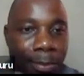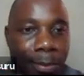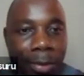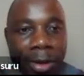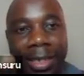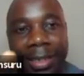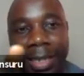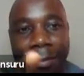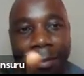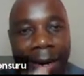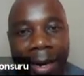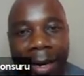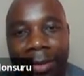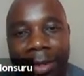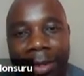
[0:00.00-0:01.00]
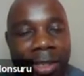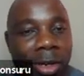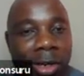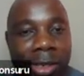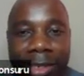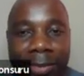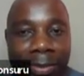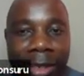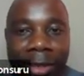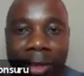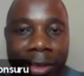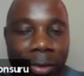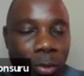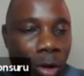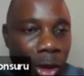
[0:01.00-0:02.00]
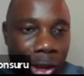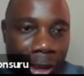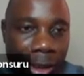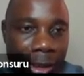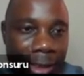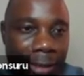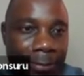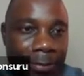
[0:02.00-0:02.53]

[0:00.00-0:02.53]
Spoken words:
But this time around, it's not displaying on the worksheet.